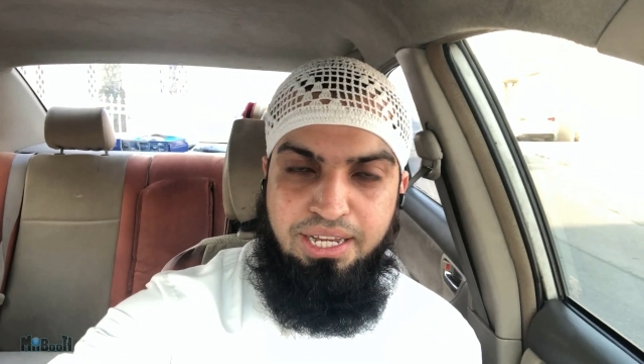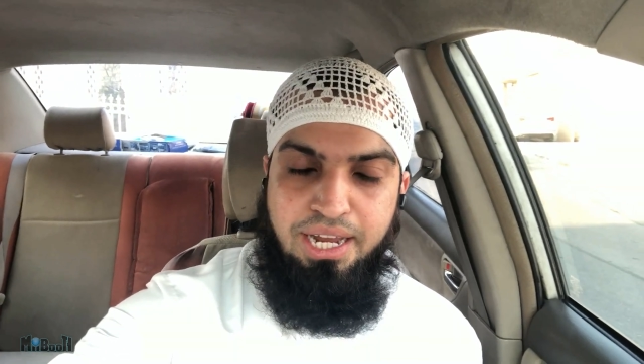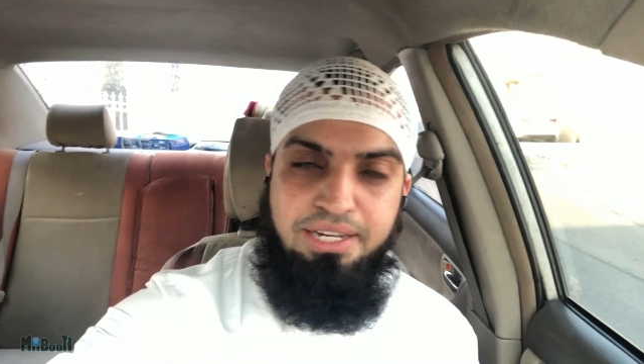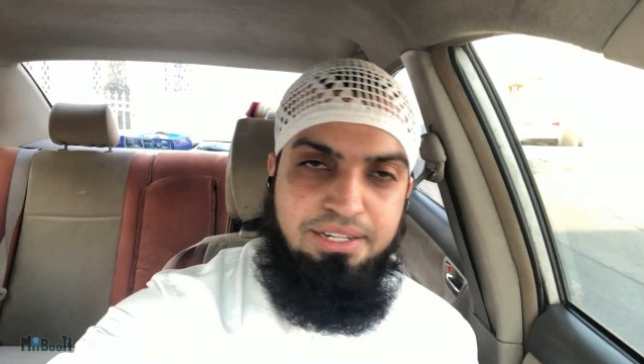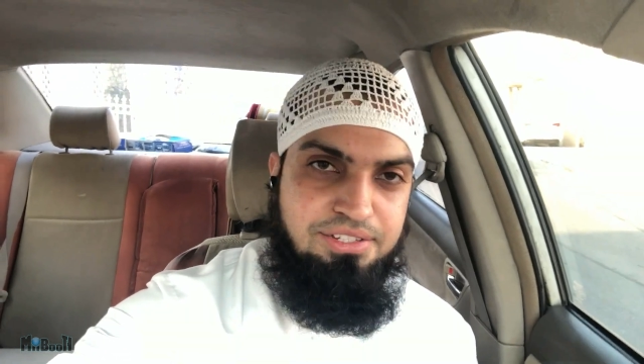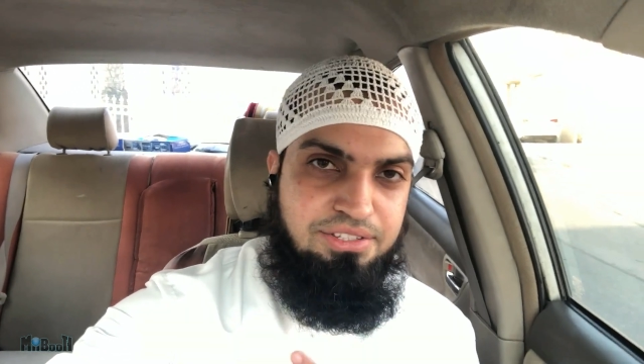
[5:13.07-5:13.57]

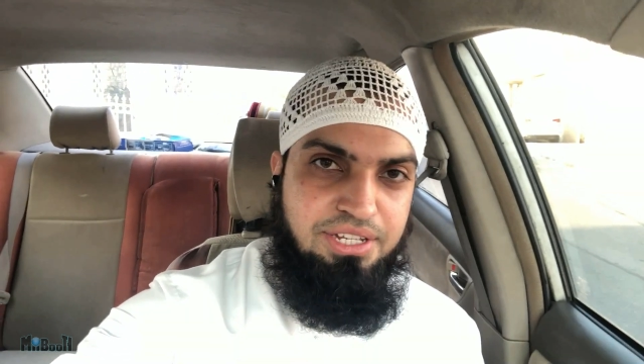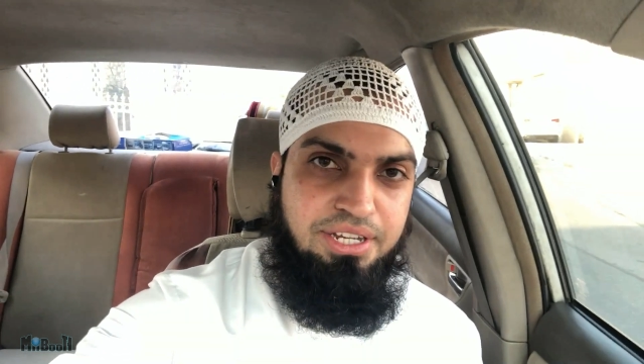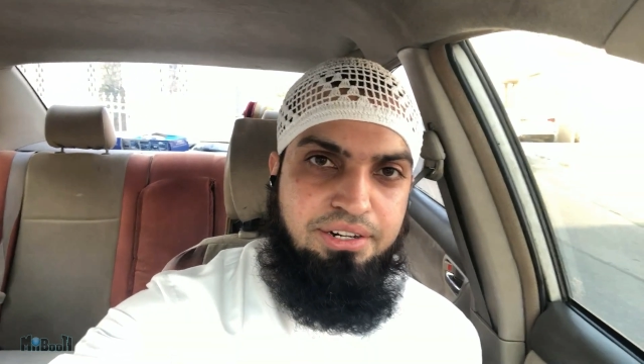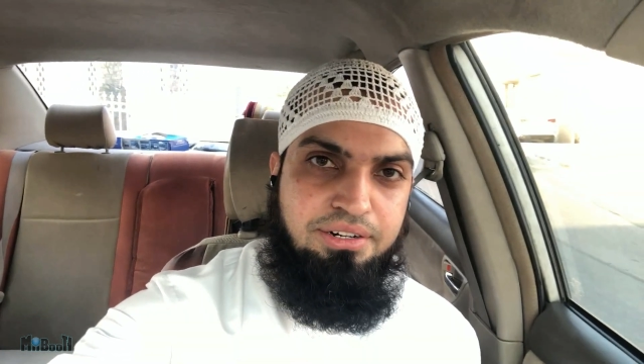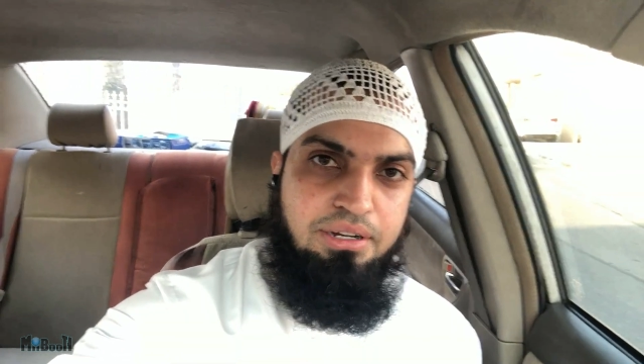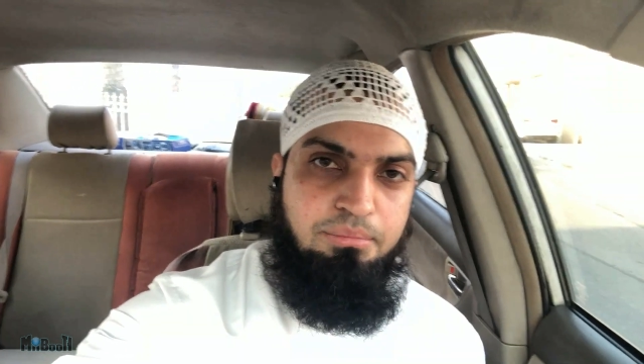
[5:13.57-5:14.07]
and it is
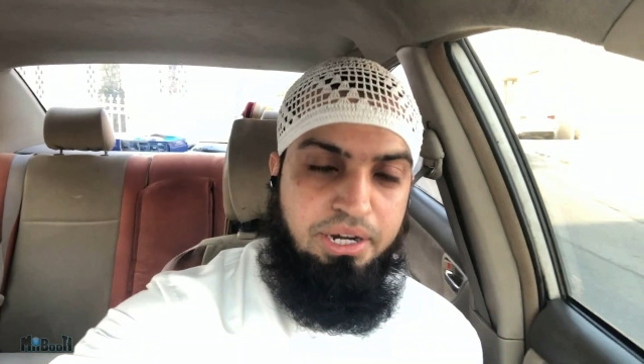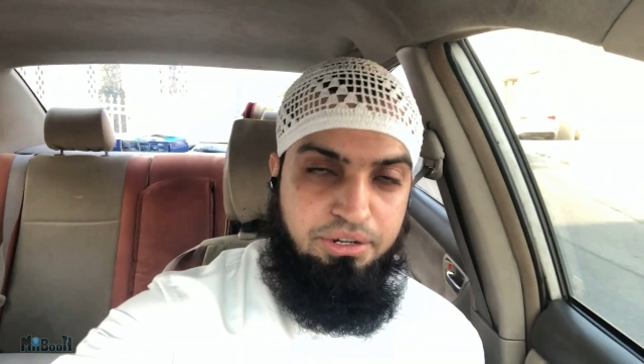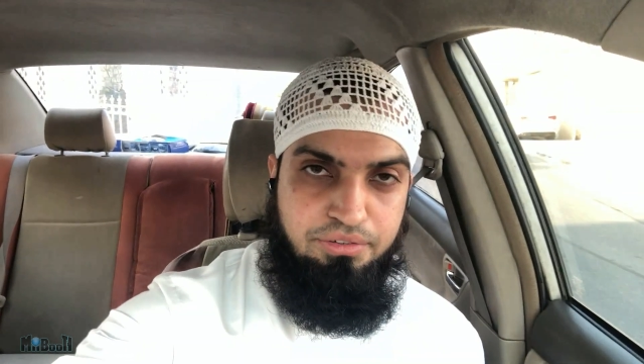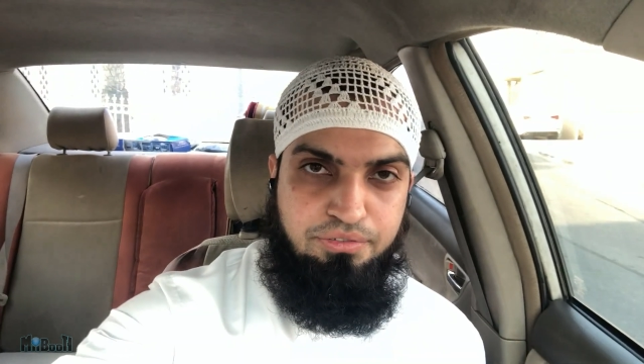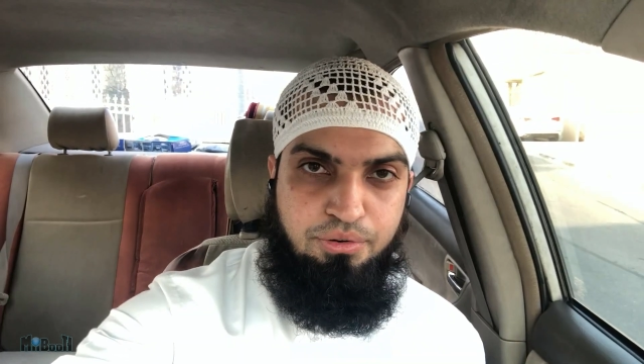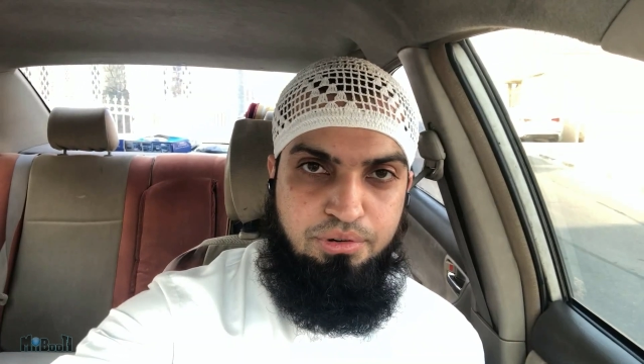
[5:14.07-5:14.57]
their
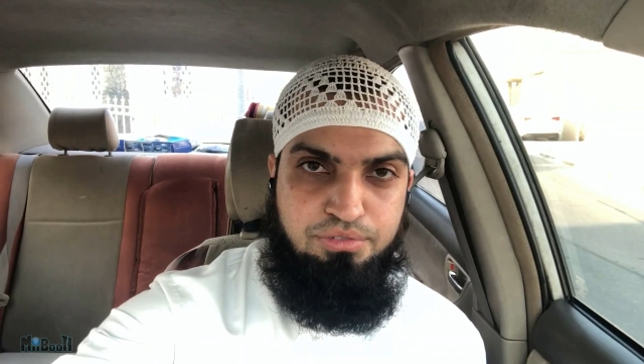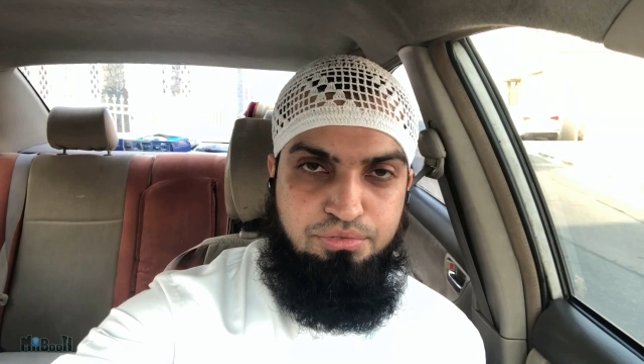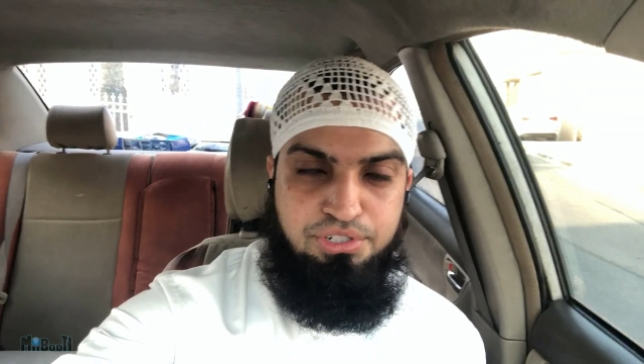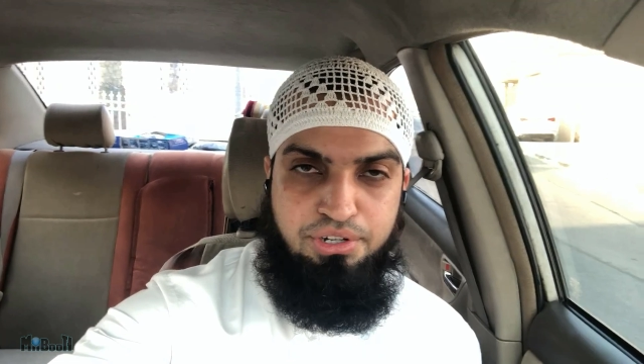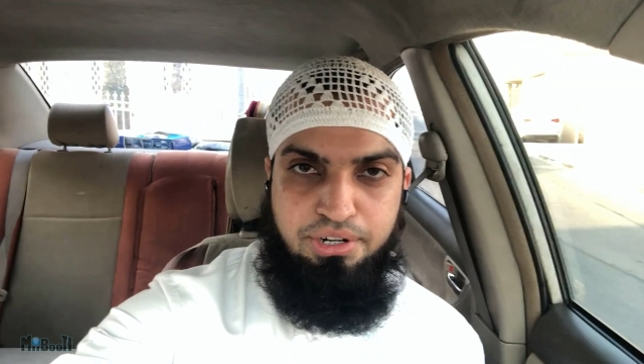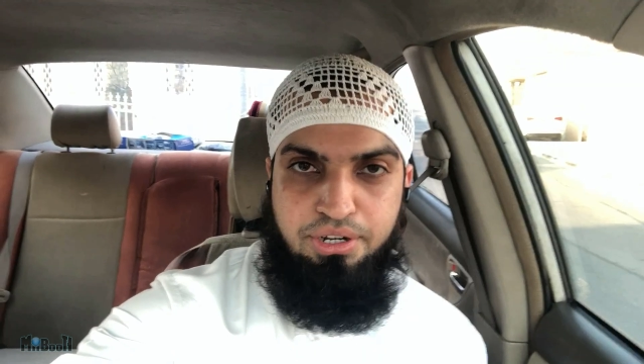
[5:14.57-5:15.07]
microphones
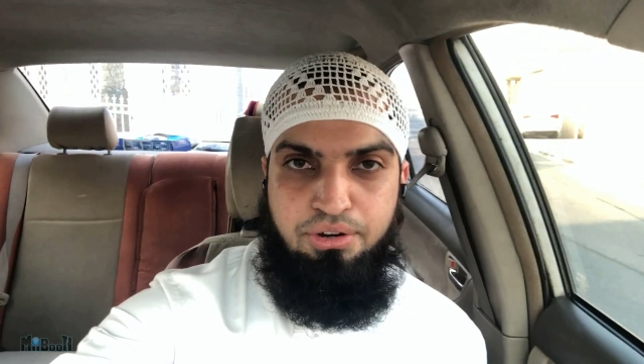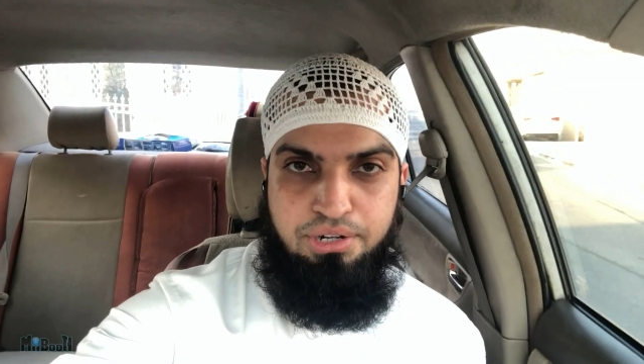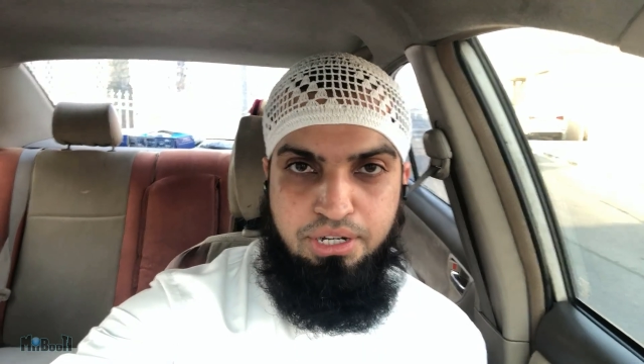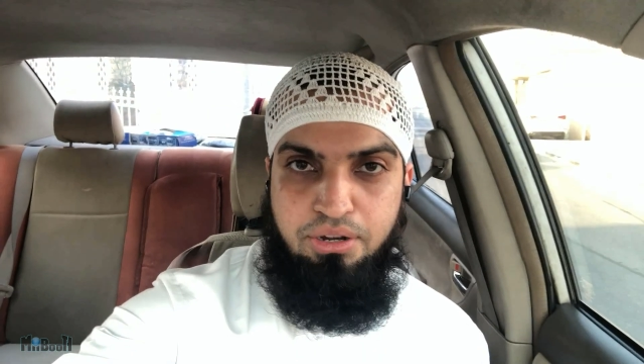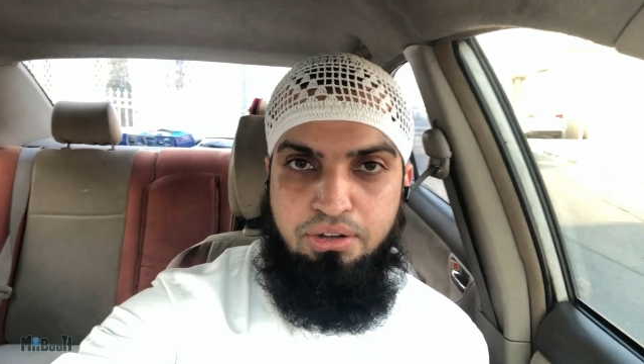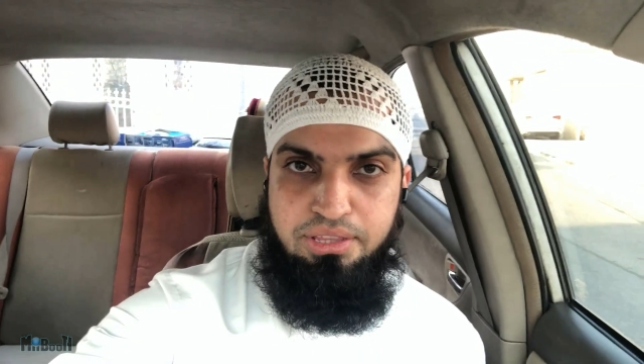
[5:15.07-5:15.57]
which are
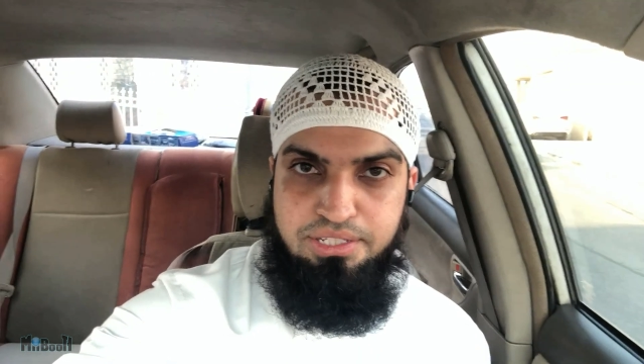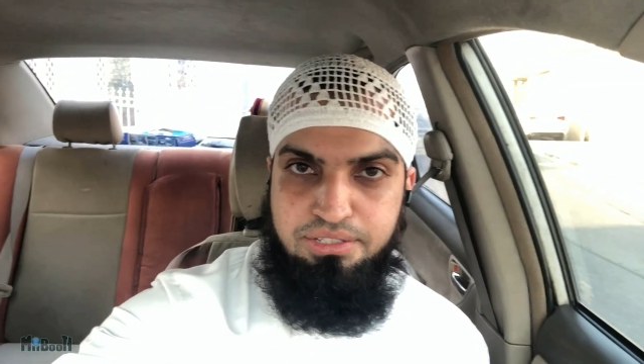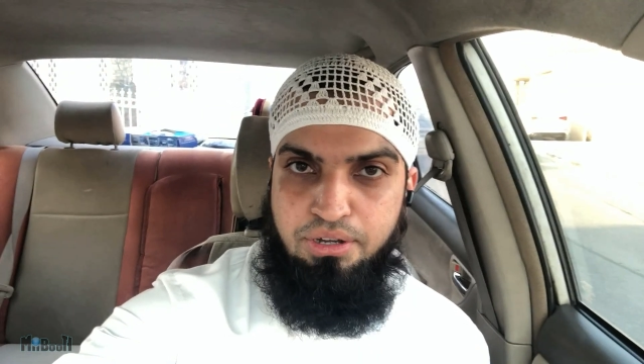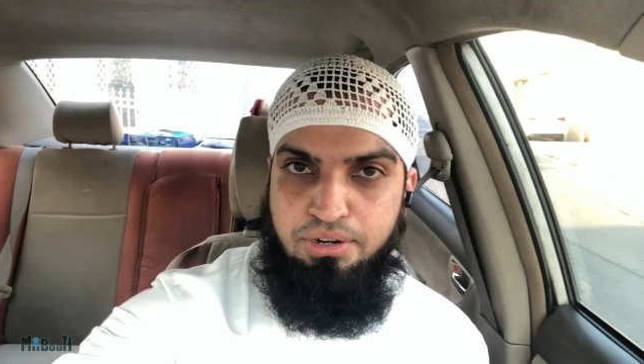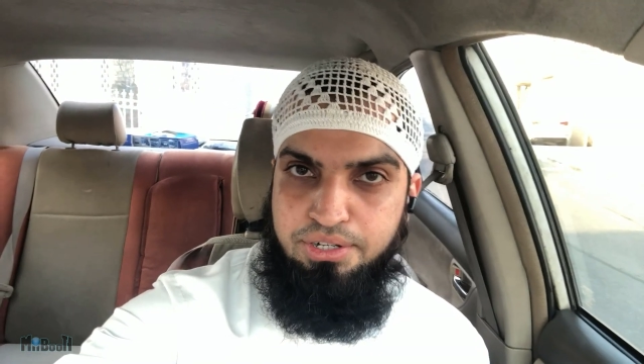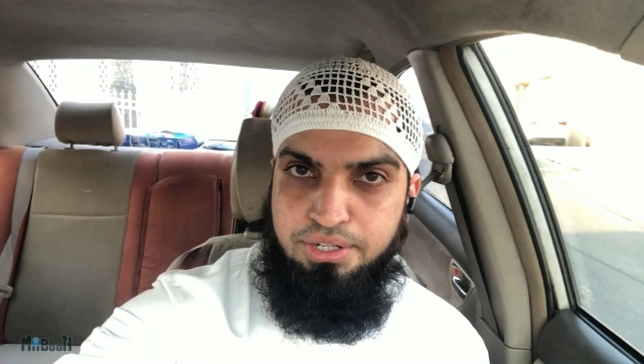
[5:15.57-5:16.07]
recording all
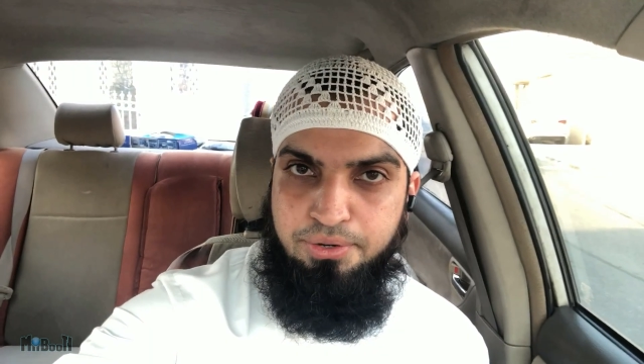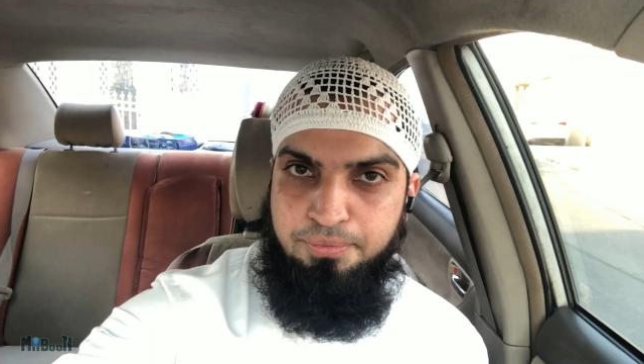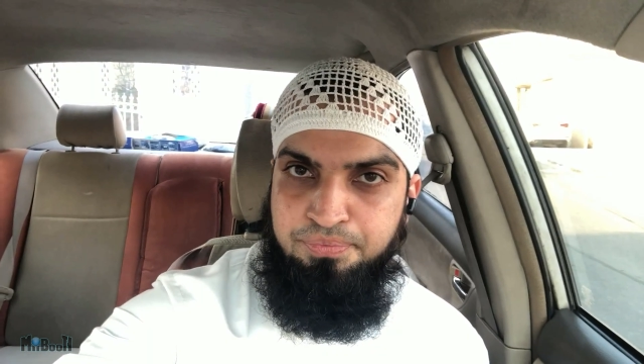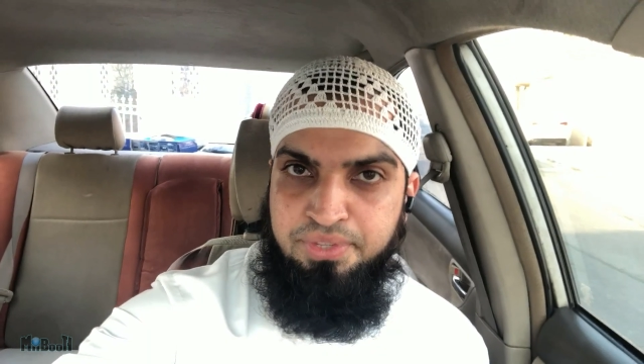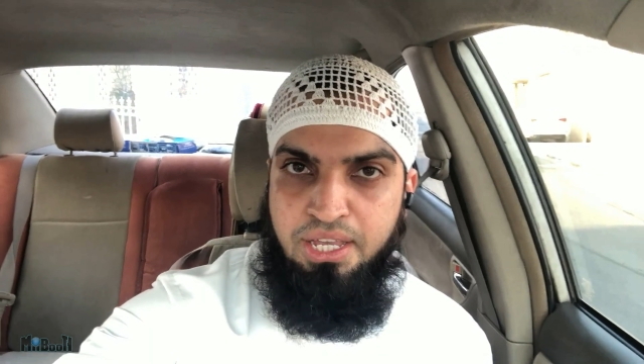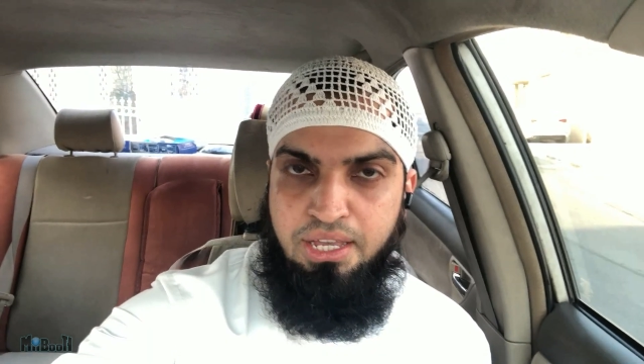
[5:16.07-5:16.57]
this audio,